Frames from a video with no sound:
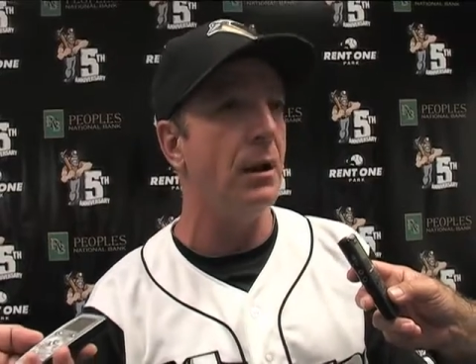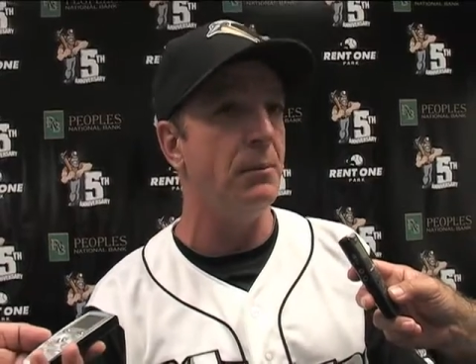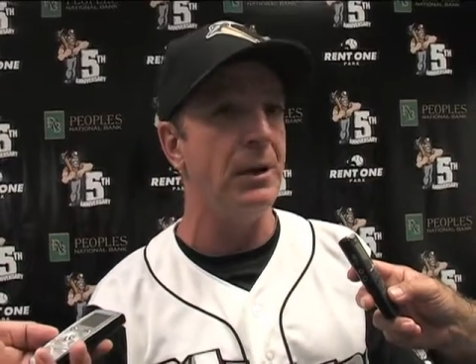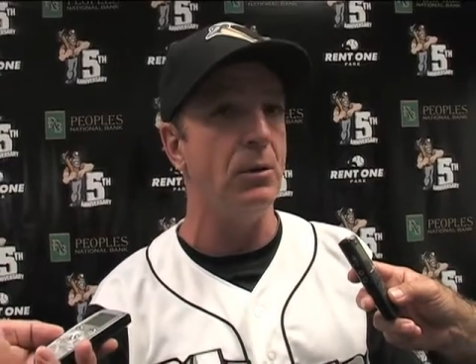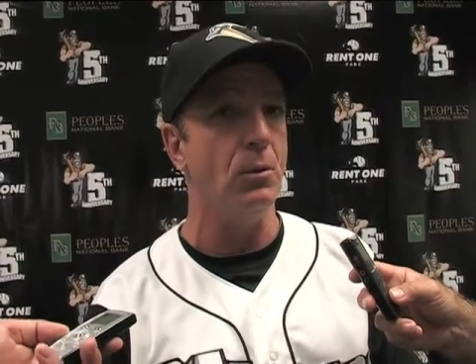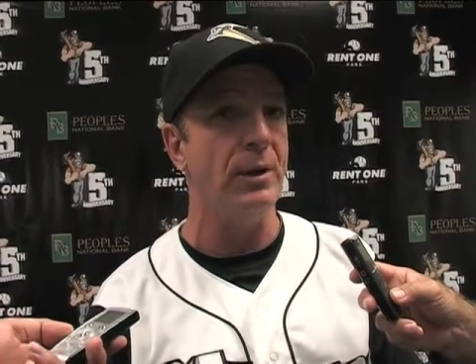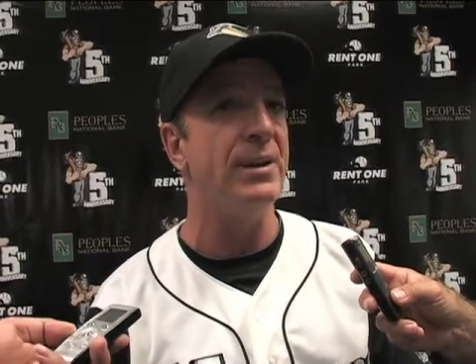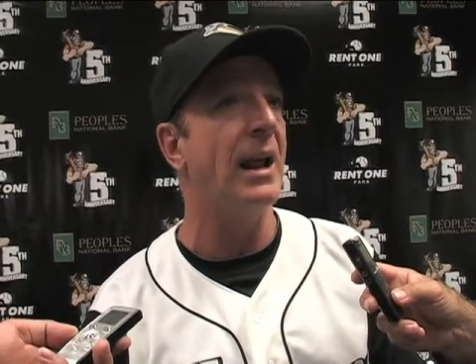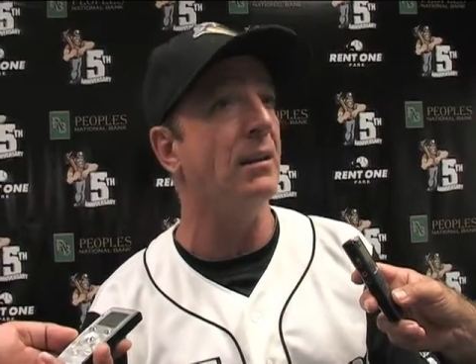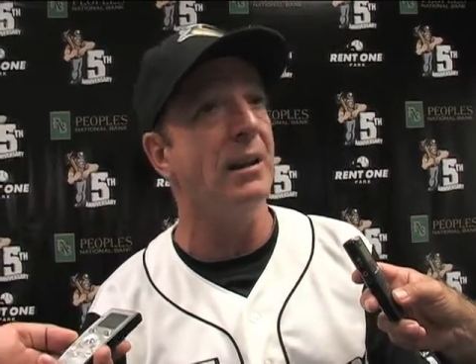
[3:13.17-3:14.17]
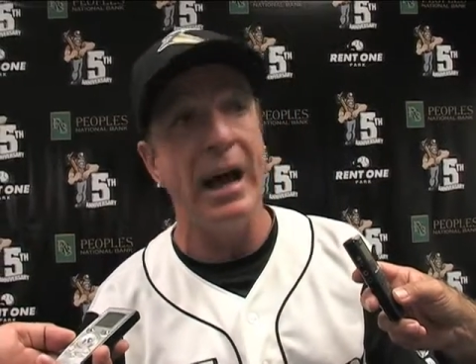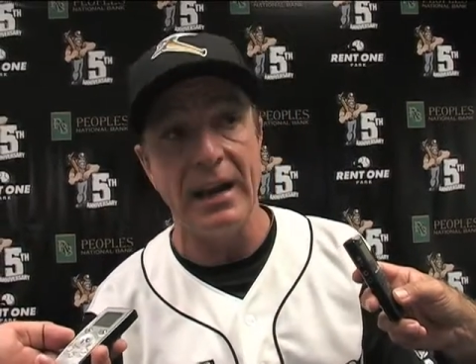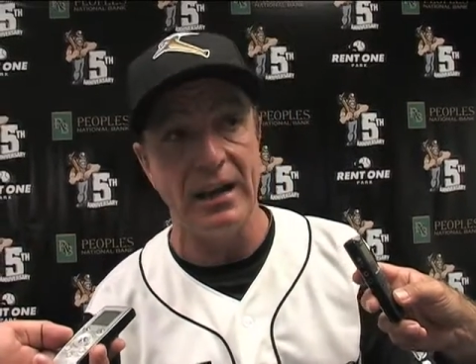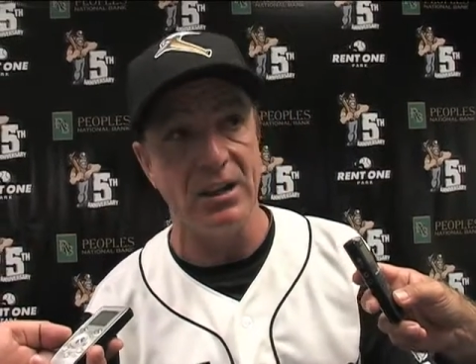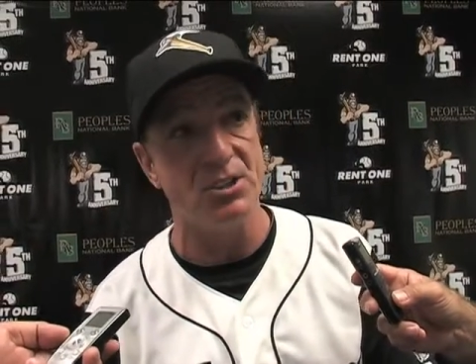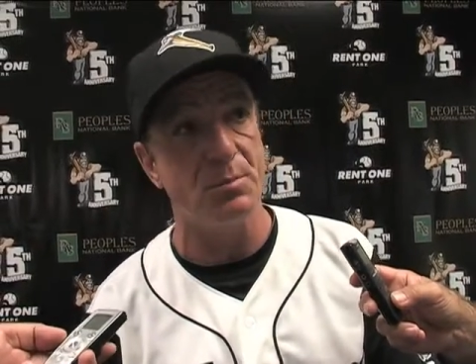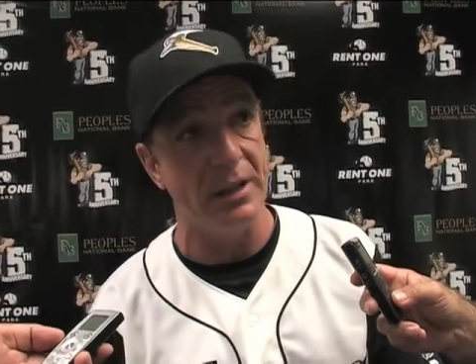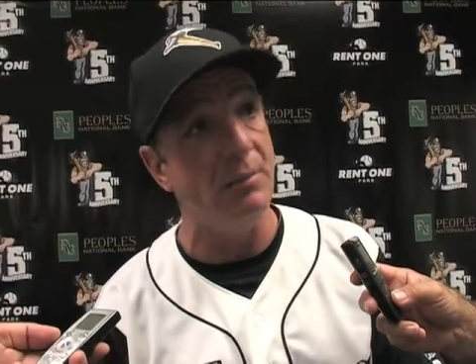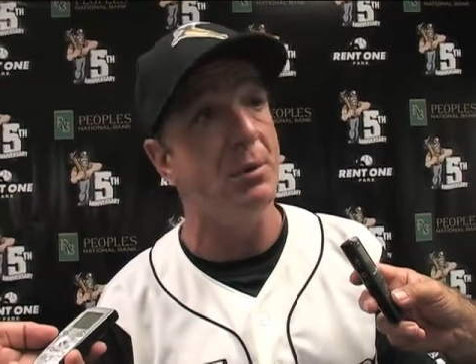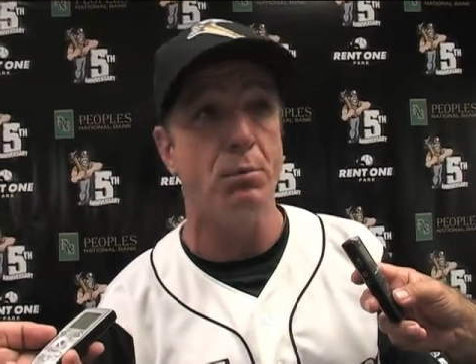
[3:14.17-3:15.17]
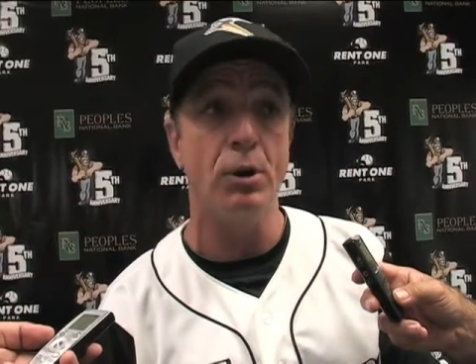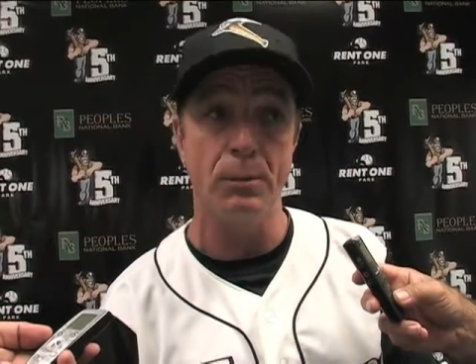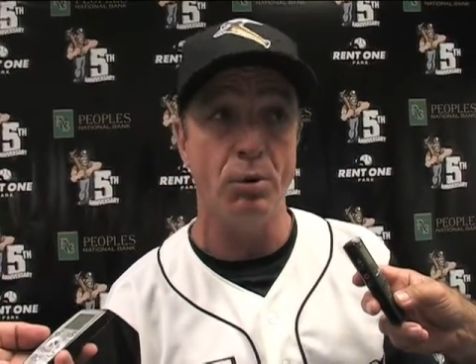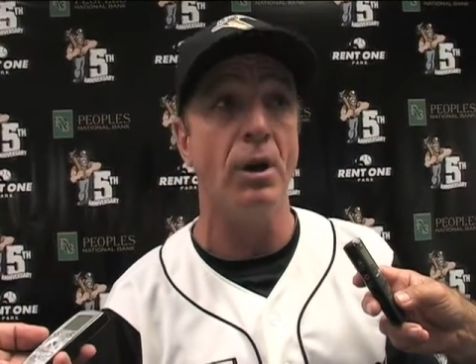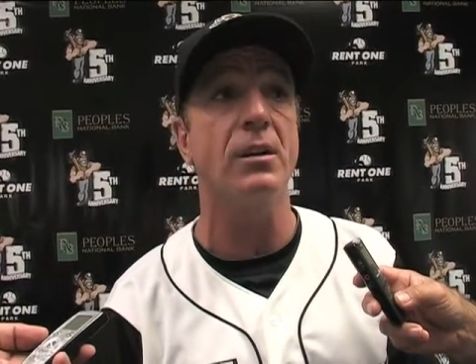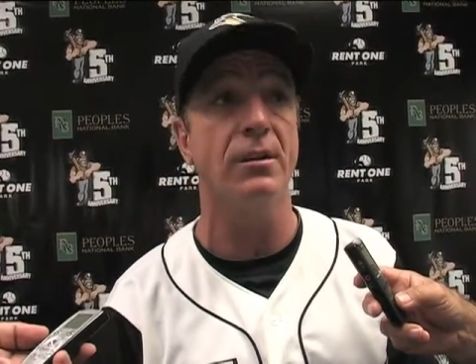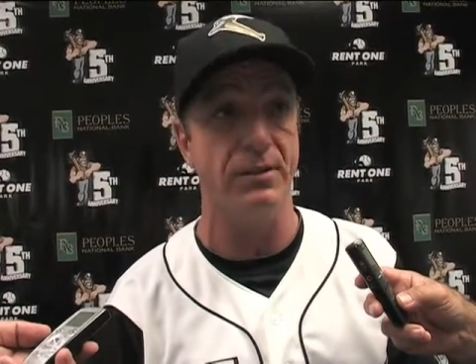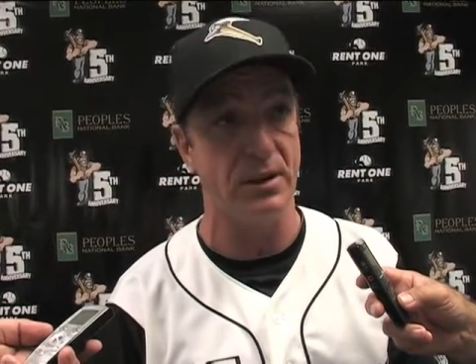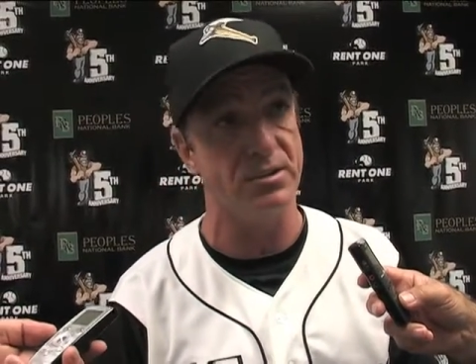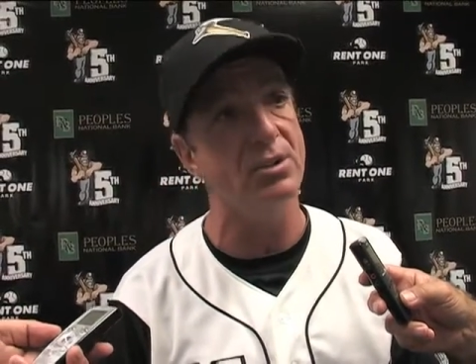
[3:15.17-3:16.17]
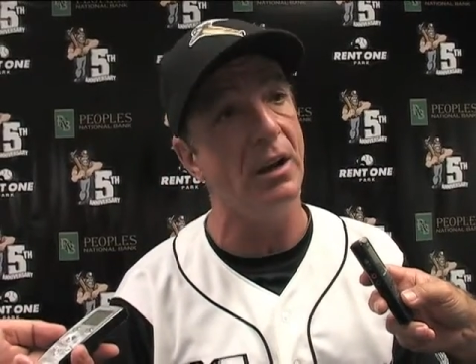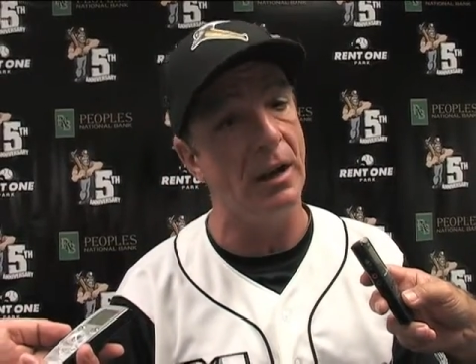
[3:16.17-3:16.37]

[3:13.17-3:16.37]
I mean, we haven't had a lot of hits, but they've been pretty productive hits.